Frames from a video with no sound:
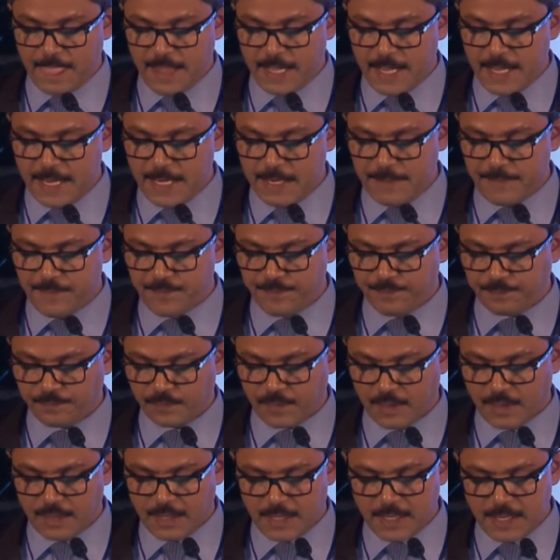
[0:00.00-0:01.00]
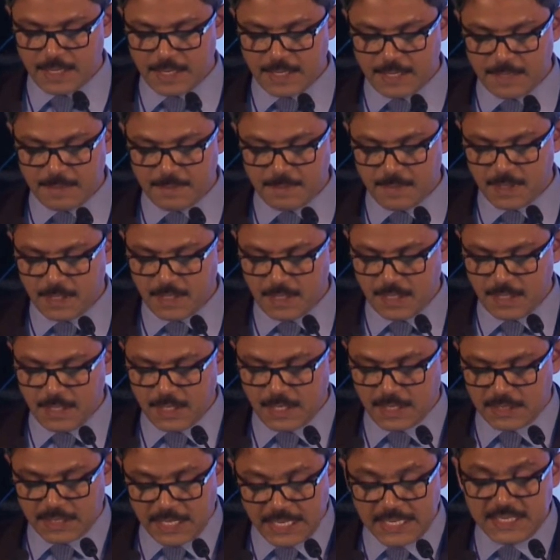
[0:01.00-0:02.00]
uh, uh,
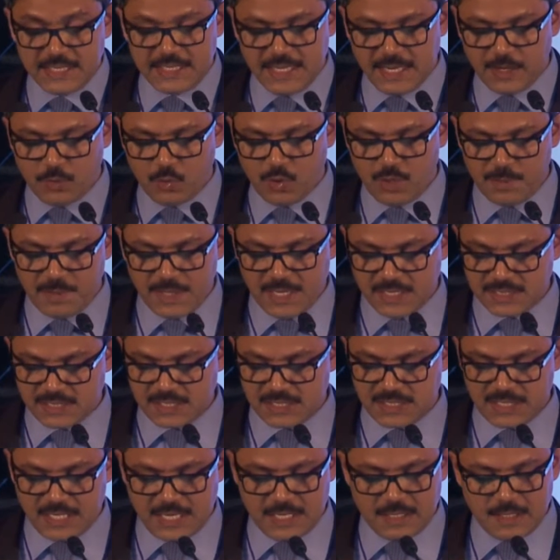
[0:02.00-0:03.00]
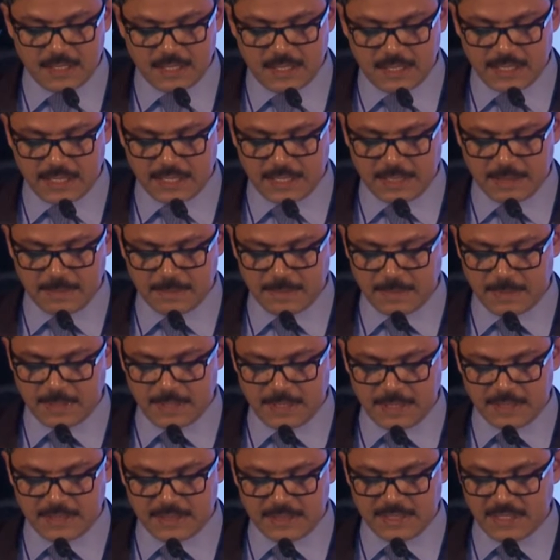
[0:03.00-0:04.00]
the India will be, as I said, uh,
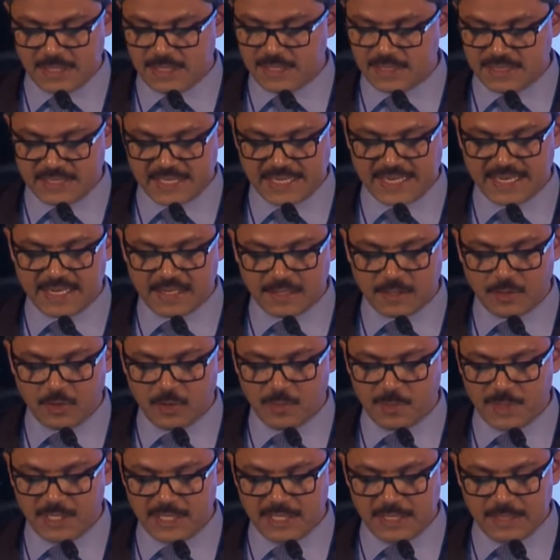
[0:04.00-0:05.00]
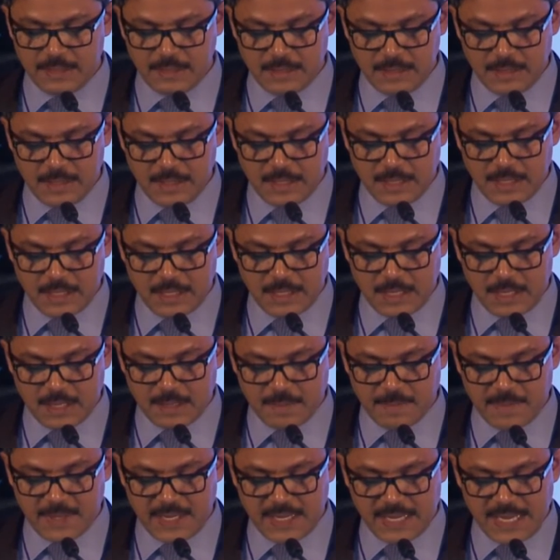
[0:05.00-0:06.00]
uh, second globally
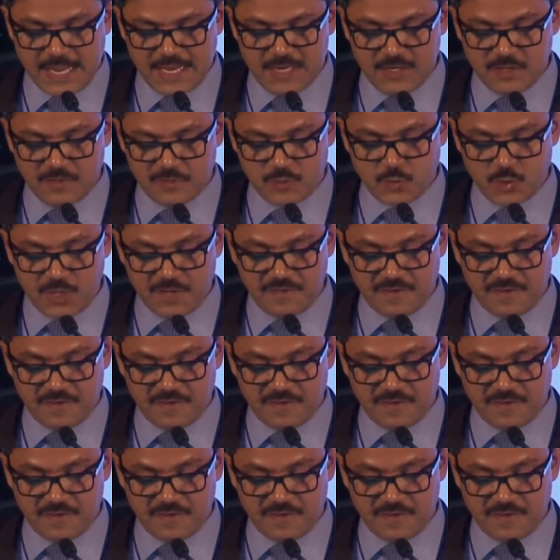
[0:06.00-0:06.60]
uh, by end of twenty